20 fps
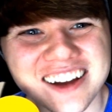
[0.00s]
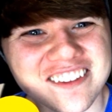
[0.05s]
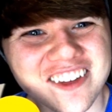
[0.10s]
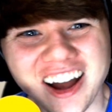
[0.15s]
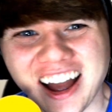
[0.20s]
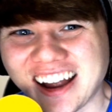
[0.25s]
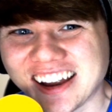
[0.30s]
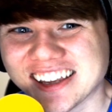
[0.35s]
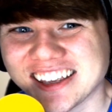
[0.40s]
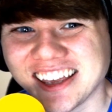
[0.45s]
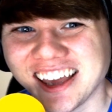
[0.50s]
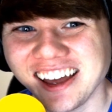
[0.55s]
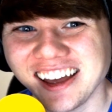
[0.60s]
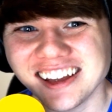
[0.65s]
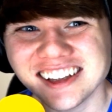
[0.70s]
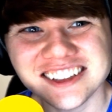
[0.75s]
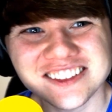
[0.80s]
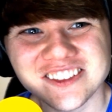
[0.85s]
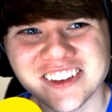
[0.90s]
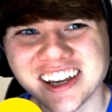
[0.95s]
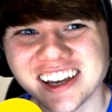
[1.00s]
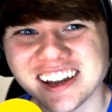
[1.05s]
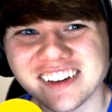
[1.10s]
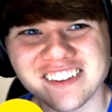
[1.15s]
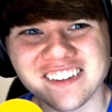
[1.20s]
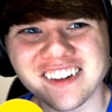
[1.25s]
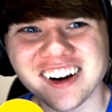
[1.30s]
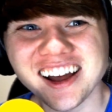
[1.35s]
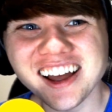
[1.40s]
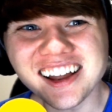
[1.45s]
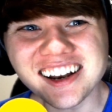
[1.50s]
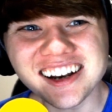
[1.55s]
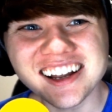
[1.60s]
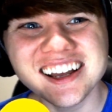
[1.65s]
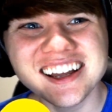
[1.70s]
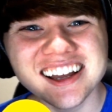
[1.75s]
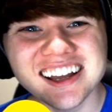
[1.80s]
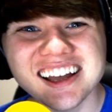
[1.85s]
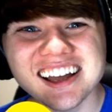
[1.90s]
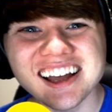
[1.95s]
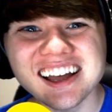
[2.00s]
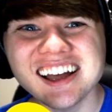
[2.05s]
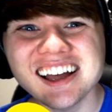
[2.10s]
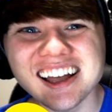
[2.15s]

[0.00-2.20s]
I guess, man. What? in the